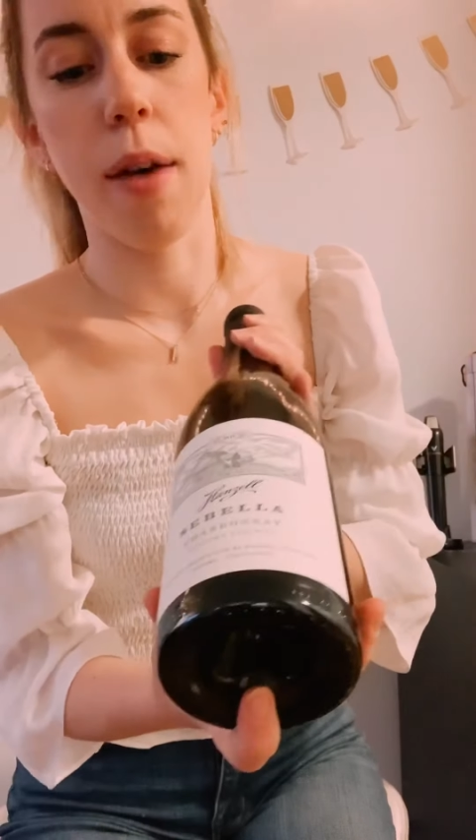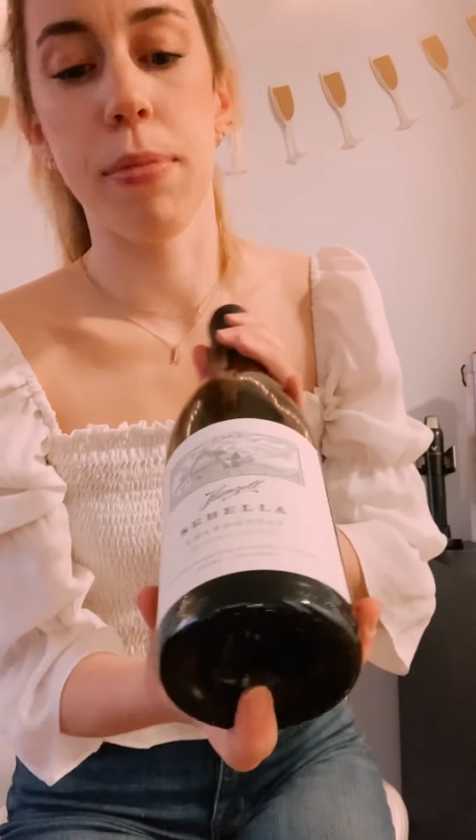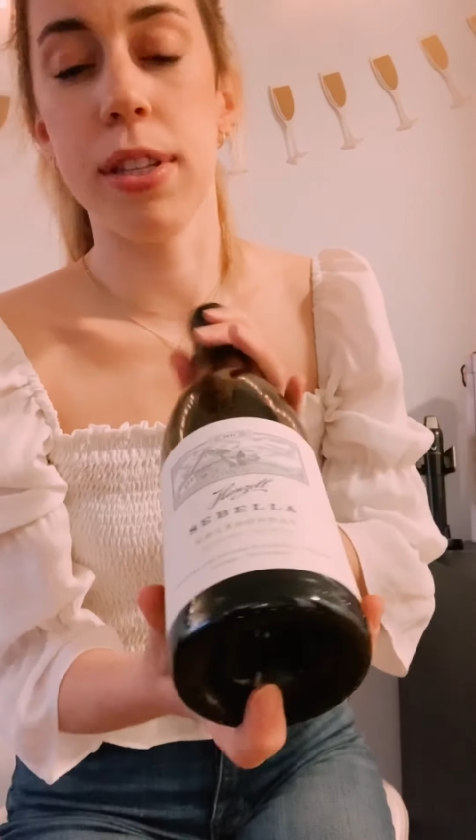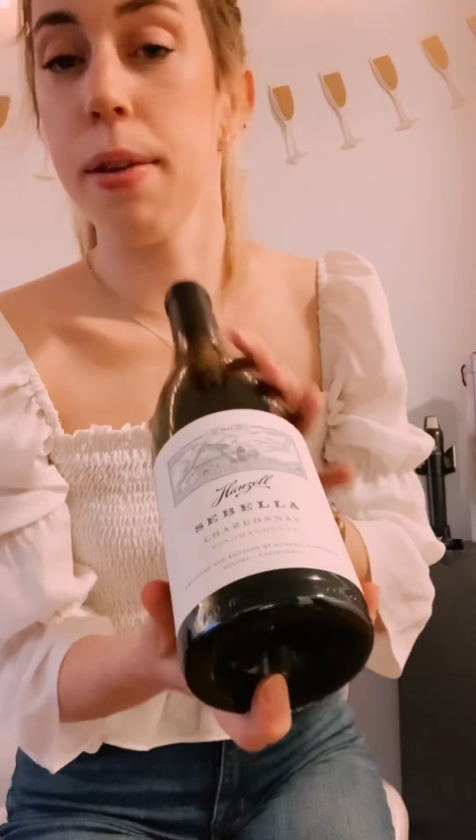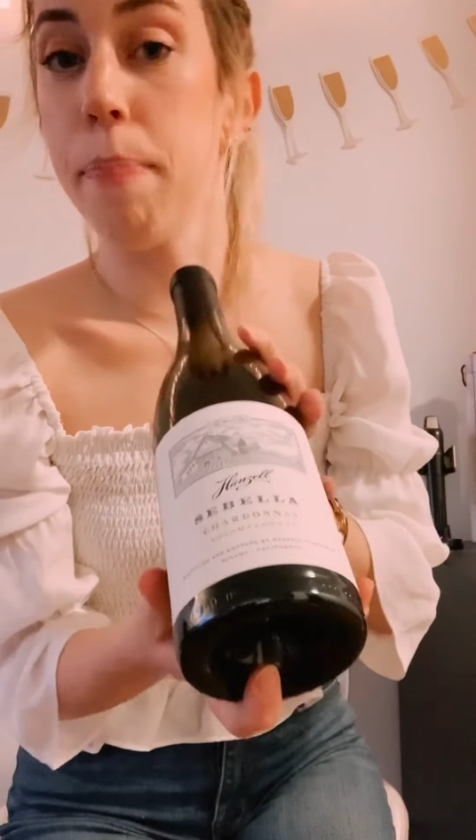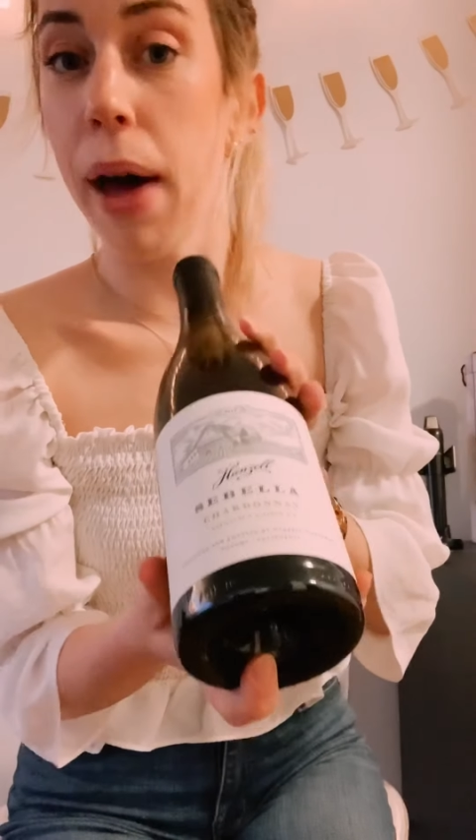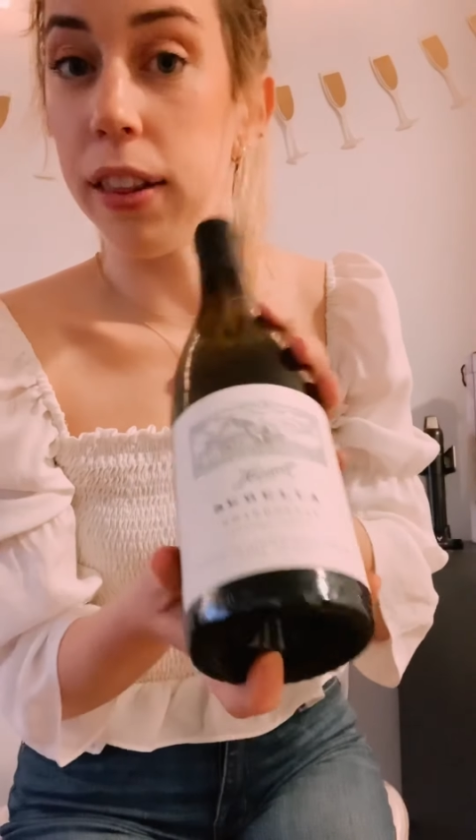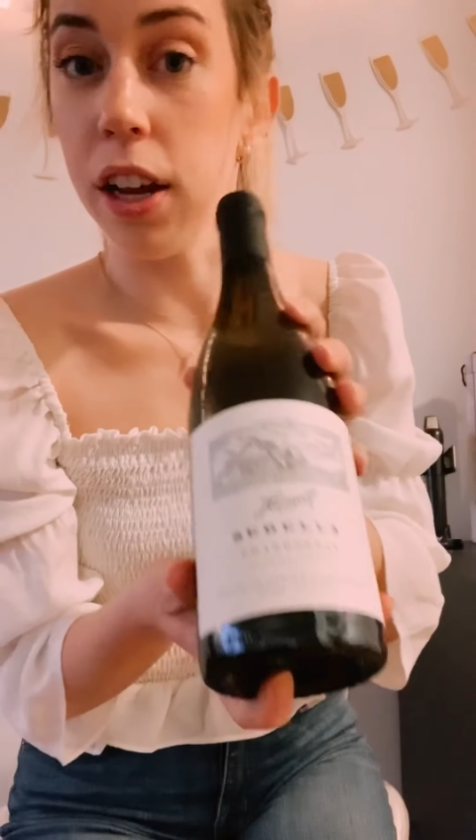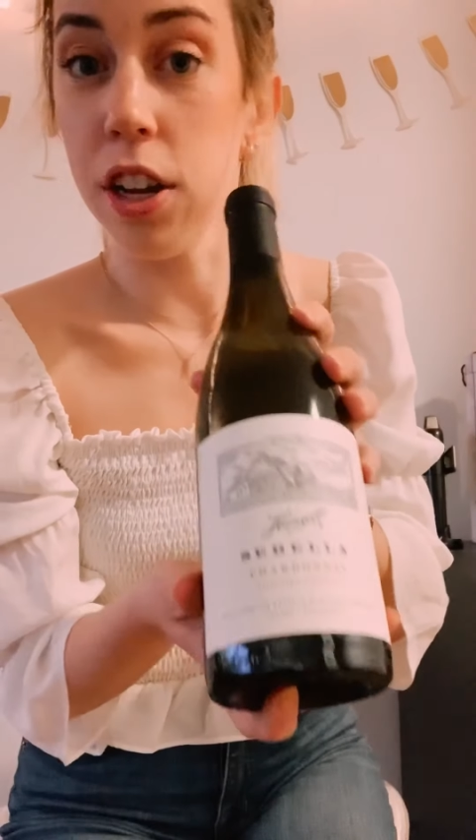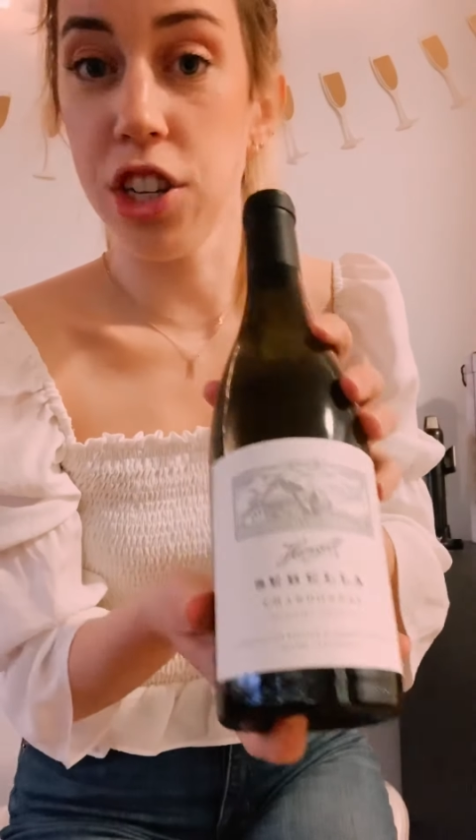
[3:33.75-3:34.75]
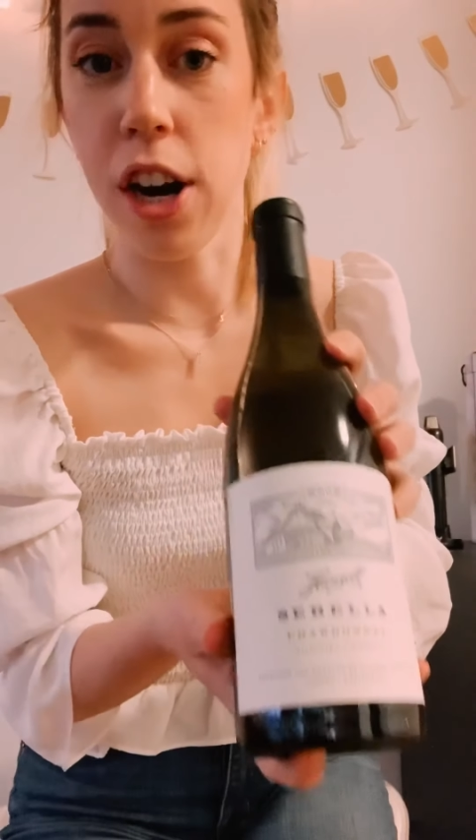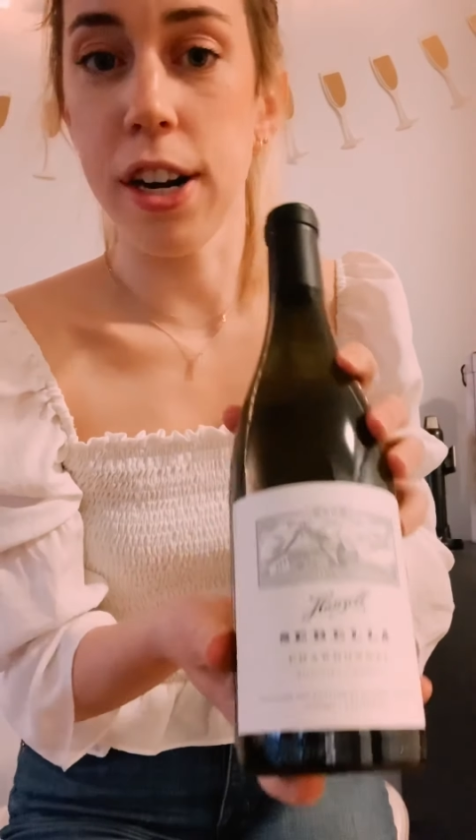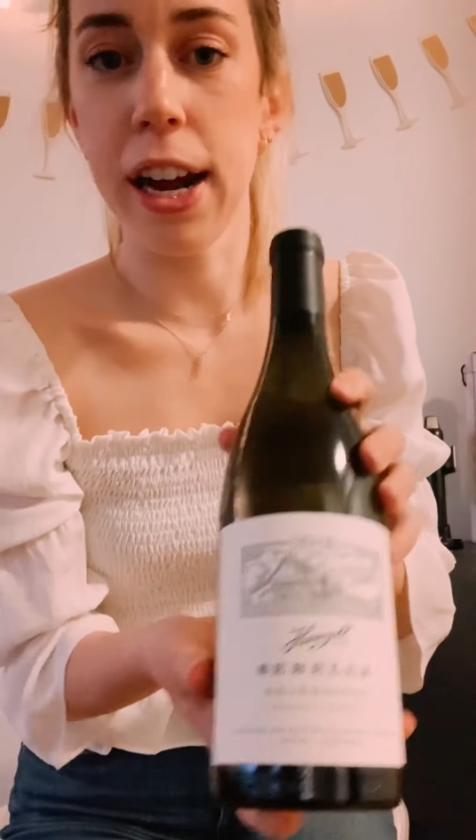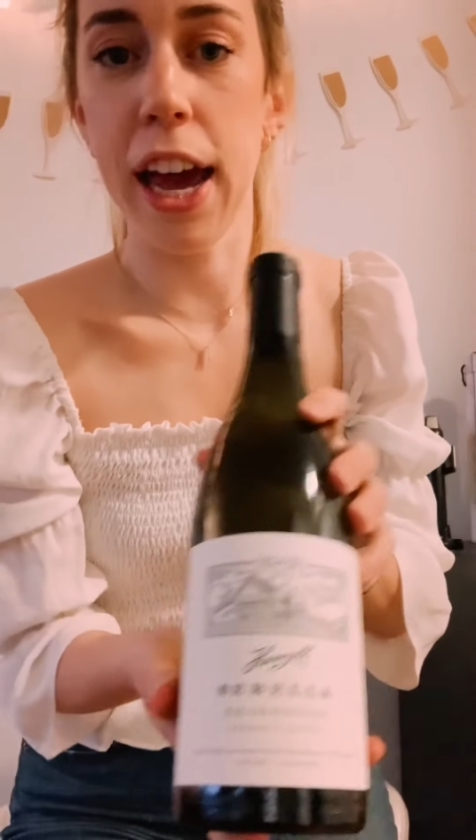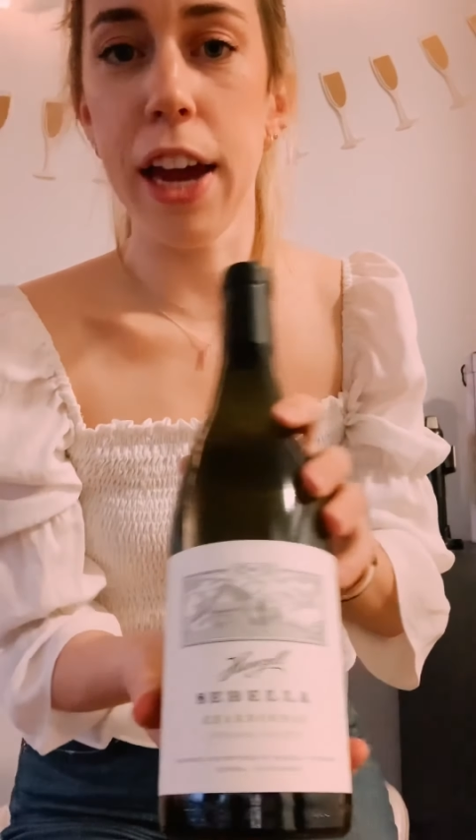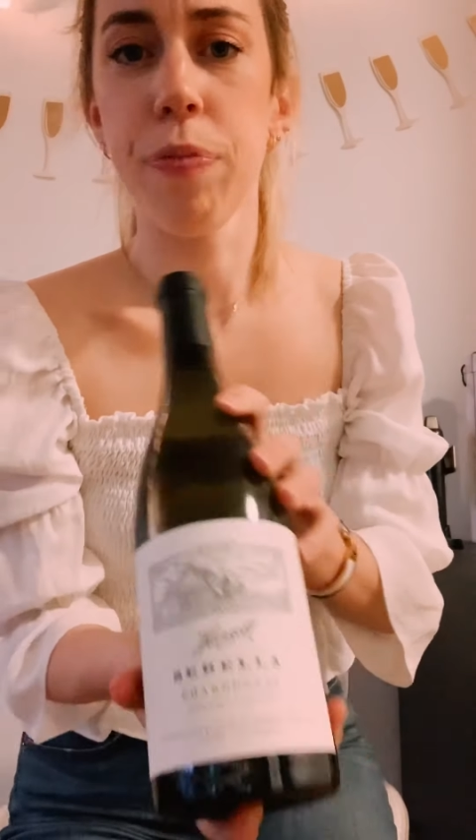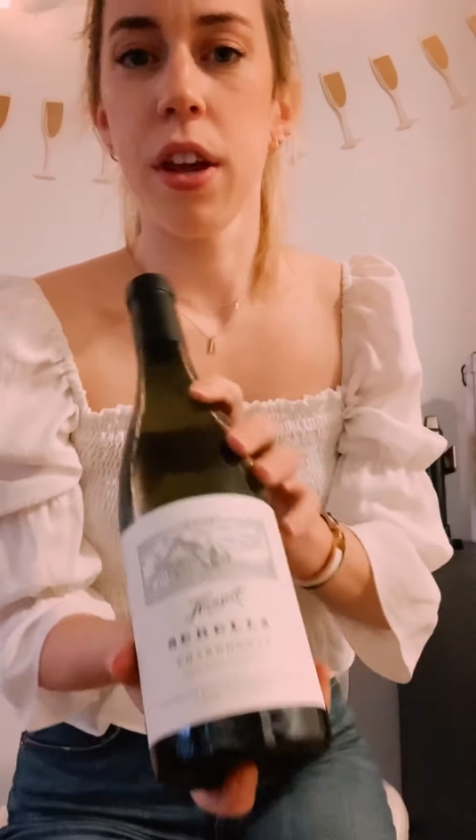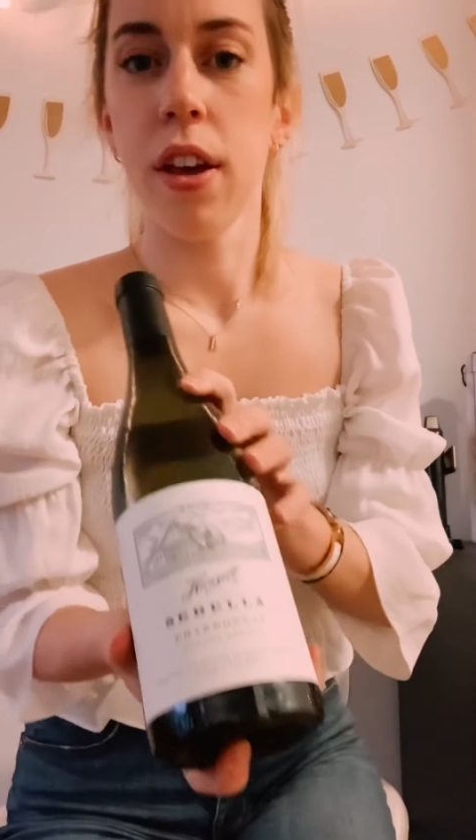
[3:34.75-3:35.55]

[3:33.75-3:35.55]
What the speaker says: Sabella Chardonnay.